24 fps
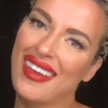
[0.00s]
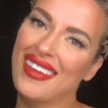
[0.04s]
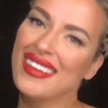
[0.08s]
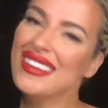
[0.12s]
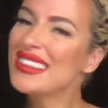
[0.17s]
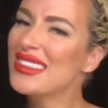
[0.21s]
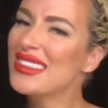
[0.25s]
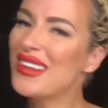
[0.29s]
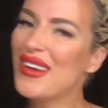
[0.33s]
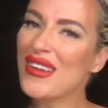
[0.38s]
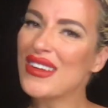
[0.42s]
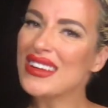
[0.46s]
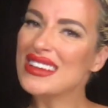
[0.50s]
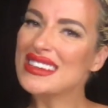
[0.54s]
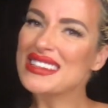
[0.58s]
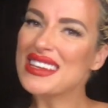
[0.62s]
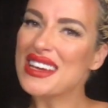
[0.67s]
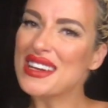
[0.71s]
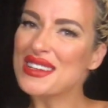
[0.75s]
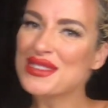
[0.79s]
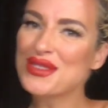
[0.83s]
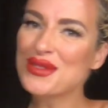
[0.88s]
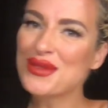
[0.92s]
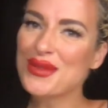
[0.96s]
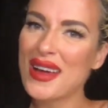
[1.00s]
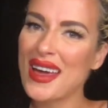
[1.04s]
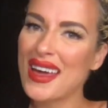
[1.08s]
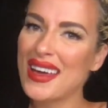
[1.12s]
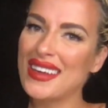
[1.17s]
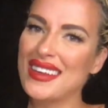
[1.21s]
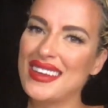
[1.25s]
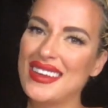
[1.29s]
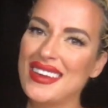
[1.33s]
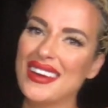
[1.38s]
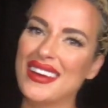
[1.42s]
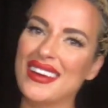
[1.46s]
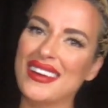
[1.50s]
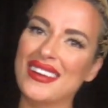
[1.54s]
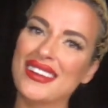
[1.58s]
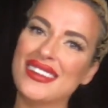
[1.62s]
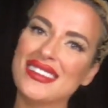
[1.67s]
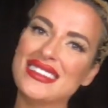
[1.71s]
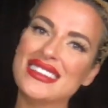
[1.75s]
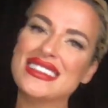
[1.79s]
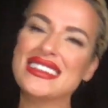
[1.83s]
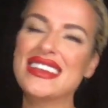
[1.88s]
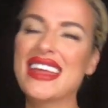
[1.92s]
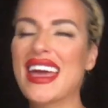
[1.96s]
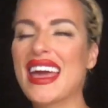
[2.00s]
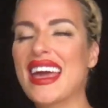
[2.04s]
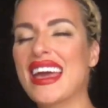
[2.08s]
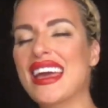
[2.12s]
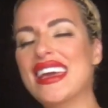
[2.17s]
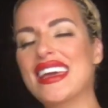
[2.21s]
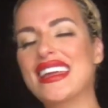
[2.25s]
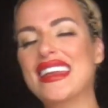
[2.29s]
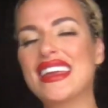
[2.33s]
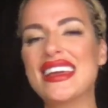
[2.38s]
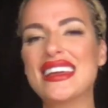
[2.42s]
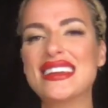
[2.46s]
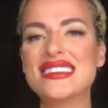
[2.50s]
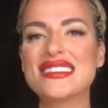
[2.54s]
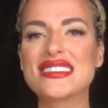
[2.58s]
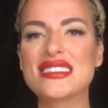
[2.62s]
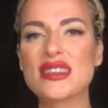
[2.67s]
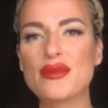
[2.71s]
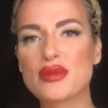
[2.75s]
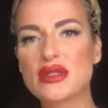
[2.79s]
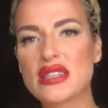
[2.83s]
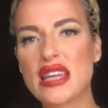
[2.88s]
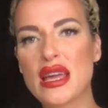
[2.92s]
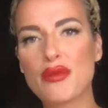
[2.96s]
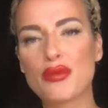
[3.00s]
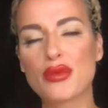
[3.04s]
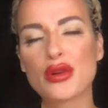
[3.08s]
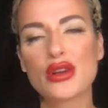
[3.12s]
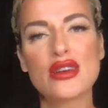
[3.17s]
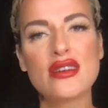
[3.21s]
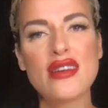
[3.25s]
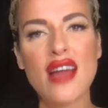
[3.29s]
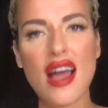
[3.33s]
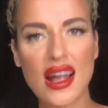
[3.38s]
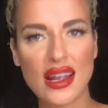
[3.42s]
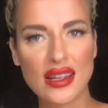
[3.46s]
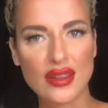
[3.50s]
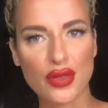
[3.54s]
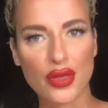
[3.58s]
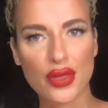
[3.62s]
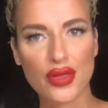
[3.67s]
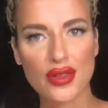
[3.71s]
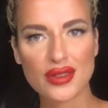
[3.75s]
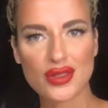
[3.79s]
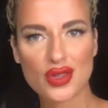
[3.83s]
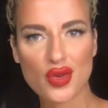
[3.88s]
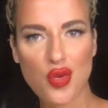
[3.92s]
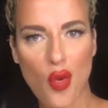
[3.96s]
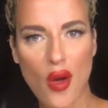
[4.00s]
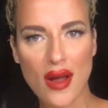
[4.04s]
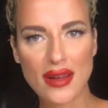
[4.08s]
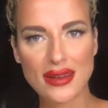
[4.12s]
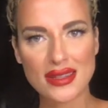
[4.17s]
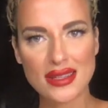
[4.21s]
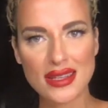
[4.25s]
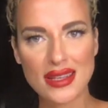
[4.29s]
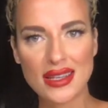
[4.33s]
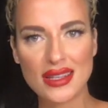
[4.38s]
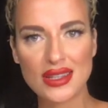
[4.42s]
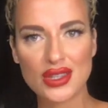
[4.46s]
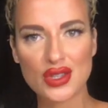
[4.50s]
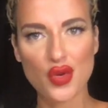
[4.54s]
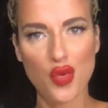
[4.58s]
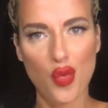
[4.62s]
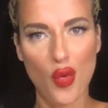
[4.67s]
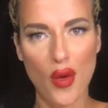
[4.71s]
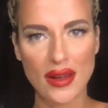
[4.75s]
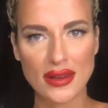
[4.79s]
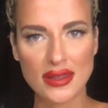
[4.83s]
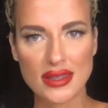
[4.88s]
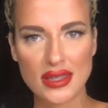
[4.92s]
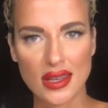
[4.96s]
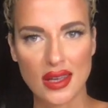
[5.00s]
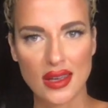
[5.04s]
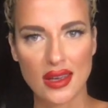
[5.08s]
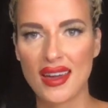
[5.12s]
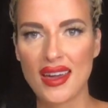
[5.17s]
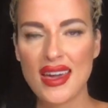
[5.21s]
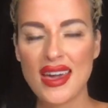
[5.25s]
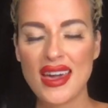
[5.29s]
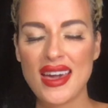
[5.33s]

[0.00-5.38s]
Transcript: Hi, Laura Desiree here. Today it is September 9th, 2020.